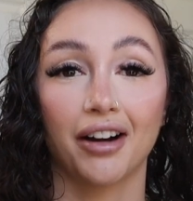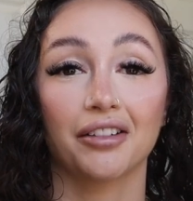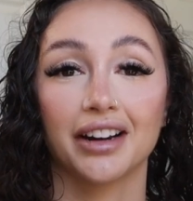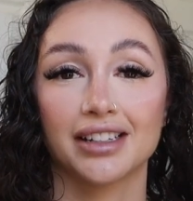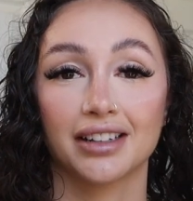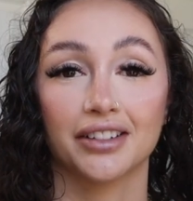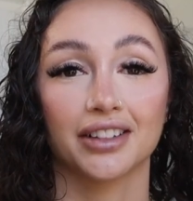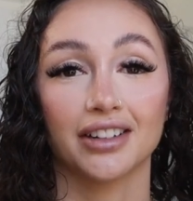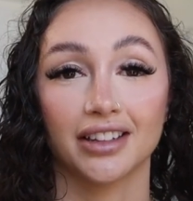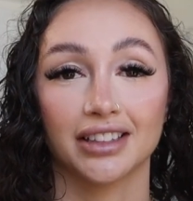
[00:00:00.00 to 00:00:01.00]
heart rate is
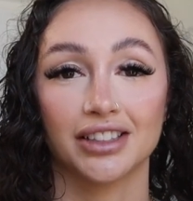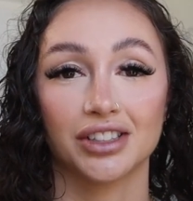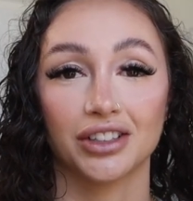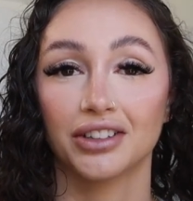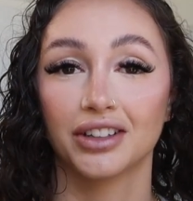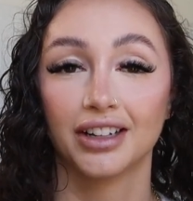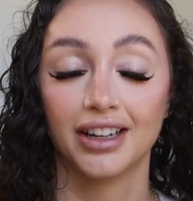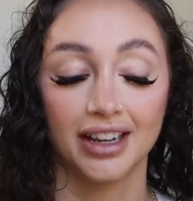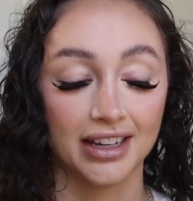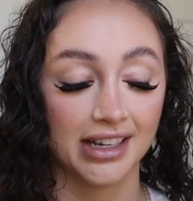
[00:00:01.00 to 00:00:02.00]
clearly not the issue?
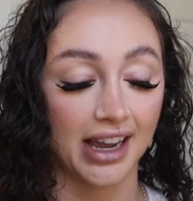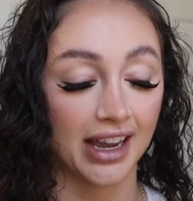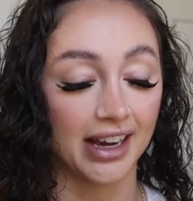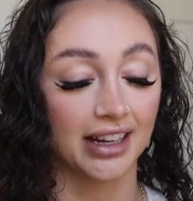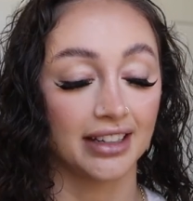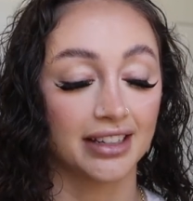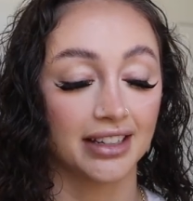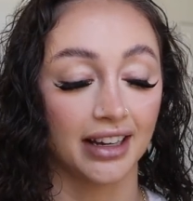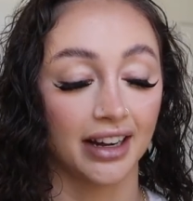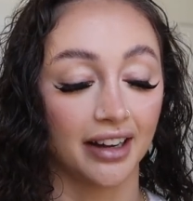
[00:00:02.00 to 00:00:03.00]

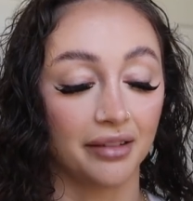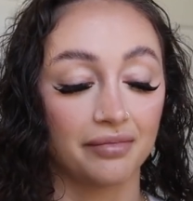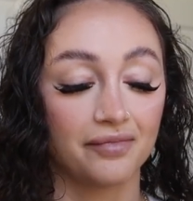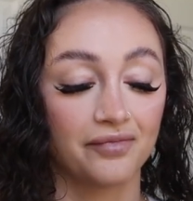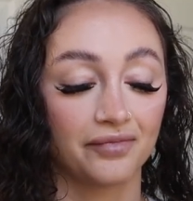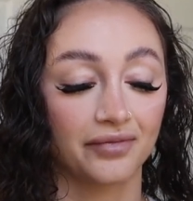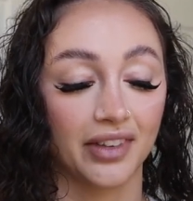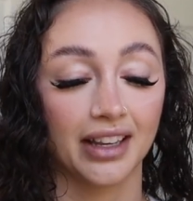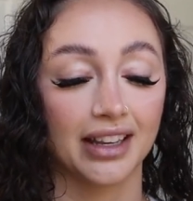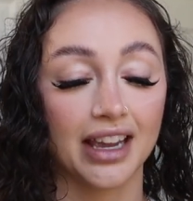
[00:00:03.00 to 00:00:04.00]
And um,
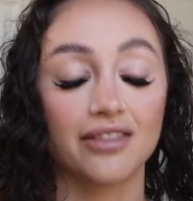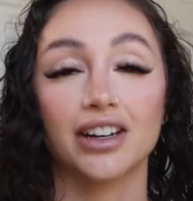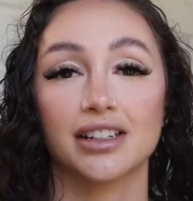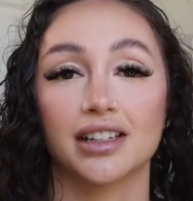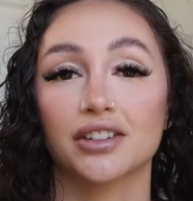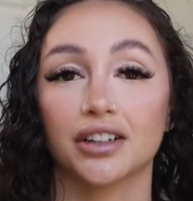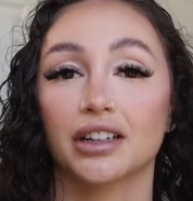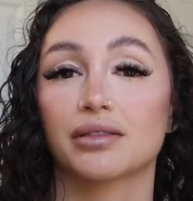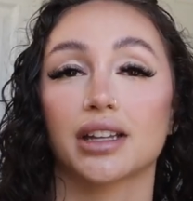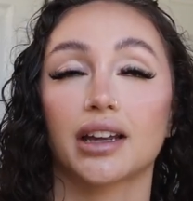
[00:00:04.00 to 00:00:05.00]
even his intern,
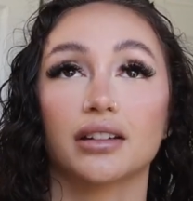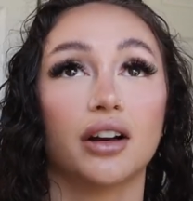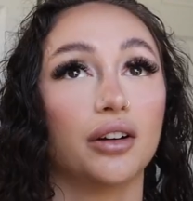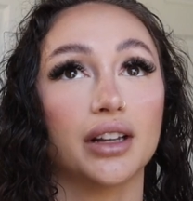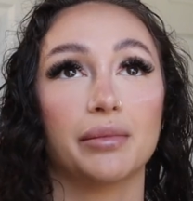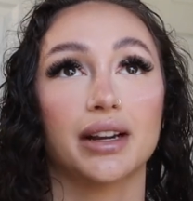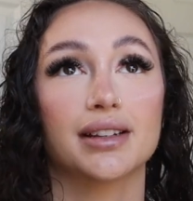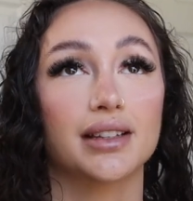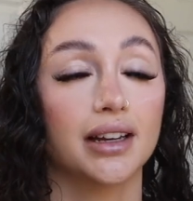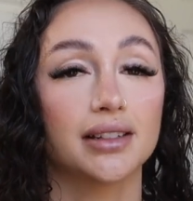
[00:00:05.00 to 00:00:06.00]
he was like, no, that makes
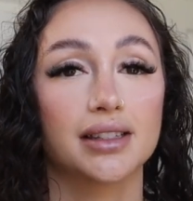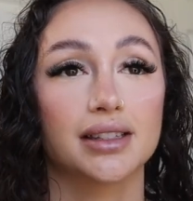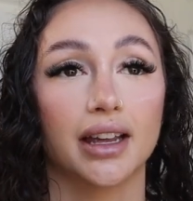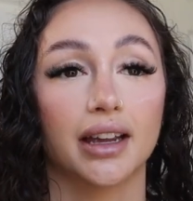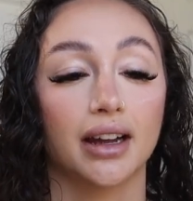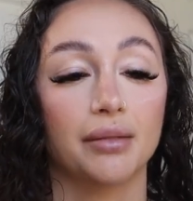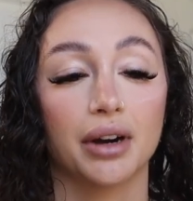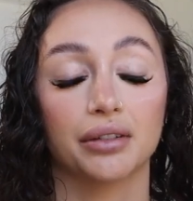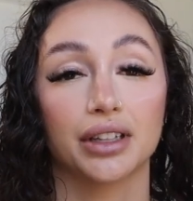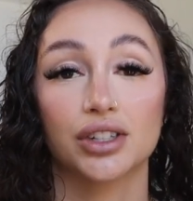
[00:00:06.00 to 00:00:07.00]
sense. Like, I'm
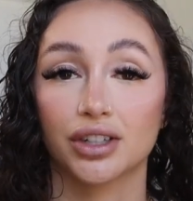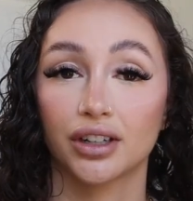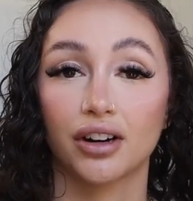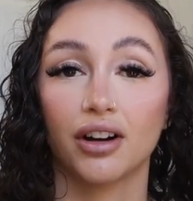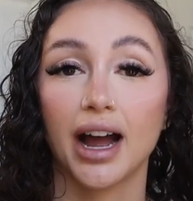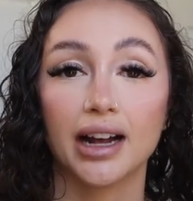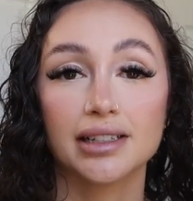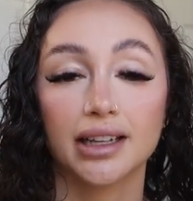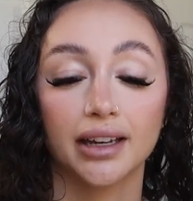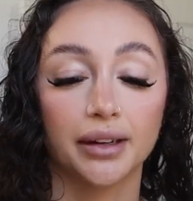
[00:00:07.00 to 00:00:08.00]
not really sure. I'll
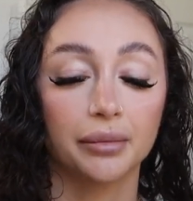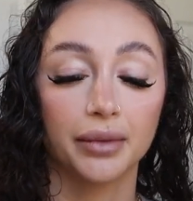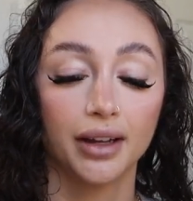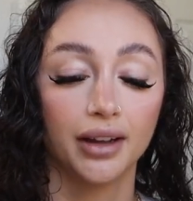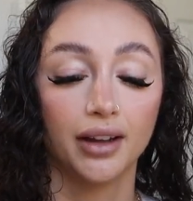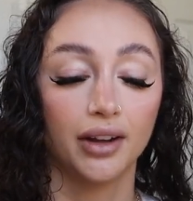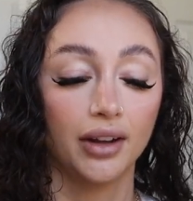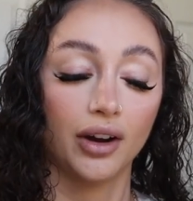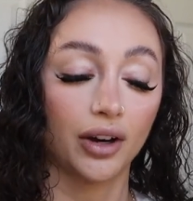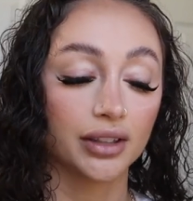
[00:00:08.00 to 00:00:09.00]
ask him,
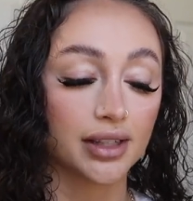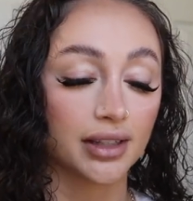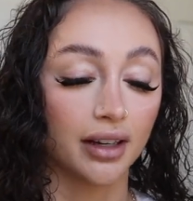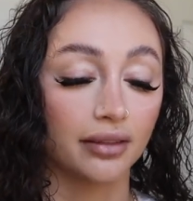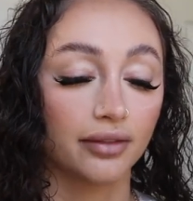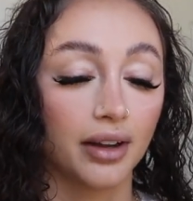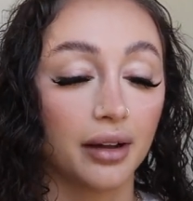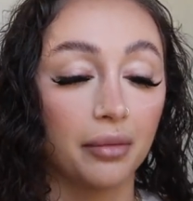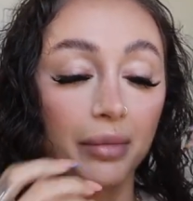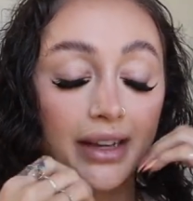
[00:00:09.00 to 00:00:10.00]
all this stuff
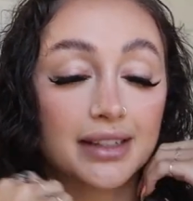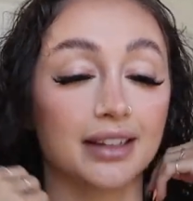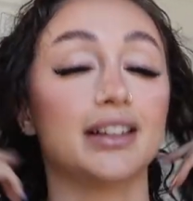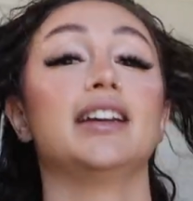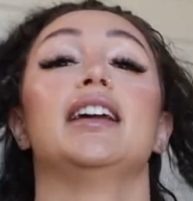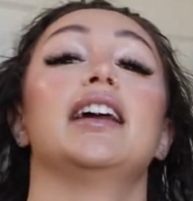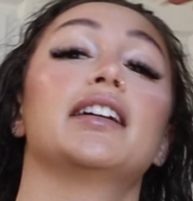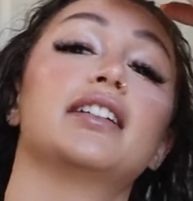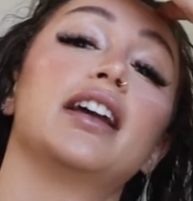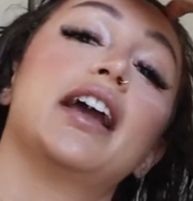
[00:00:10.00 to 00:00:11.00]
basically
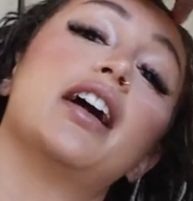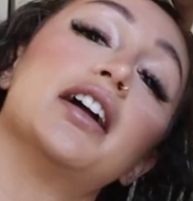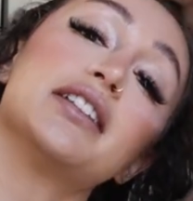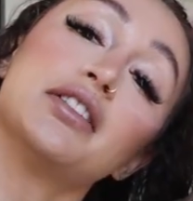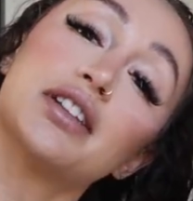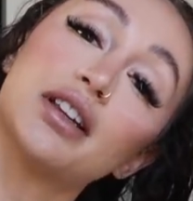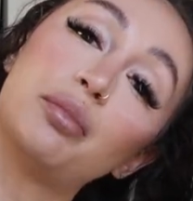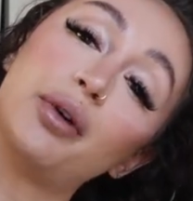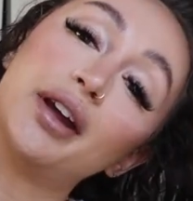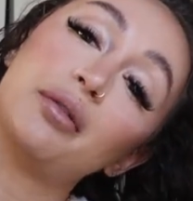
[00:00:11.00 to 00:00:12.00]
it it got down to the
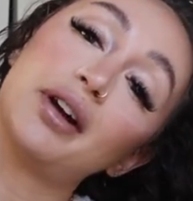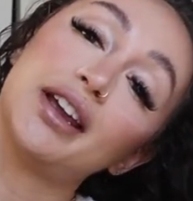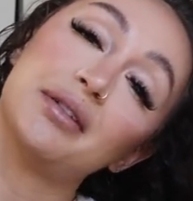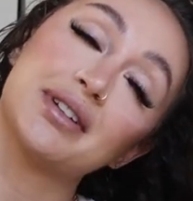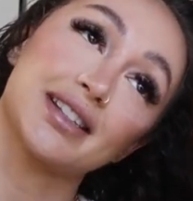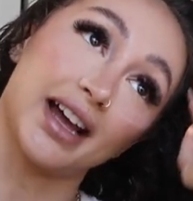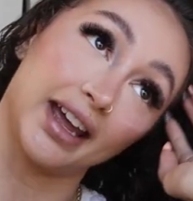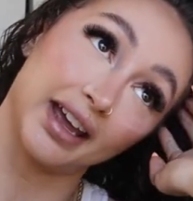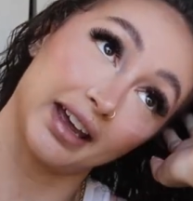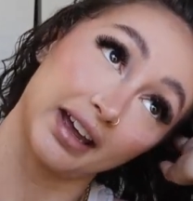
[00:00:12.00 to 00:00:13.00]
point where he was
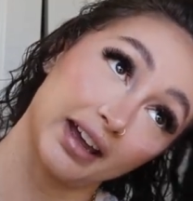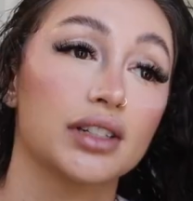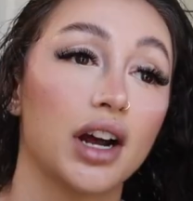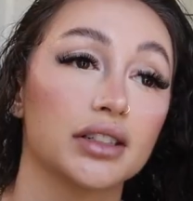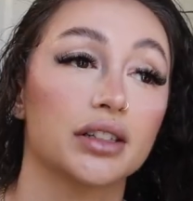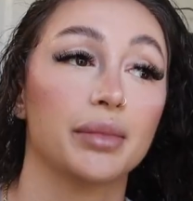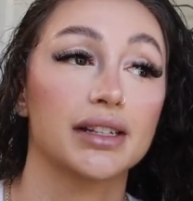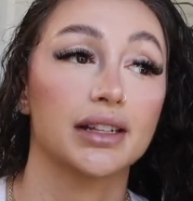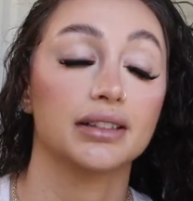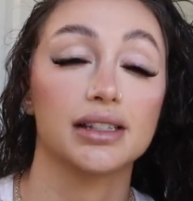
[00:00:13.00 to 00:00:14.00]
like the doctor
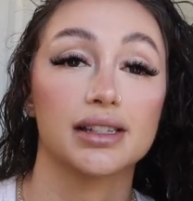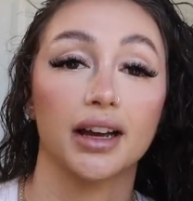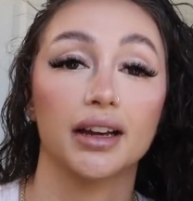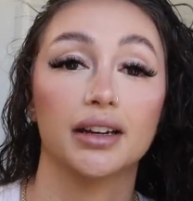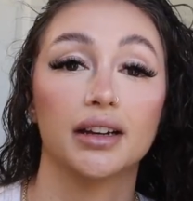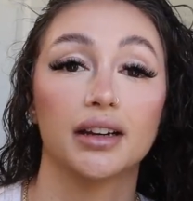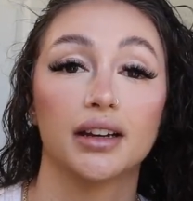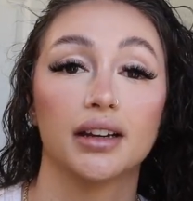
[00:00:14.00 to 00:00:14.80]
basically said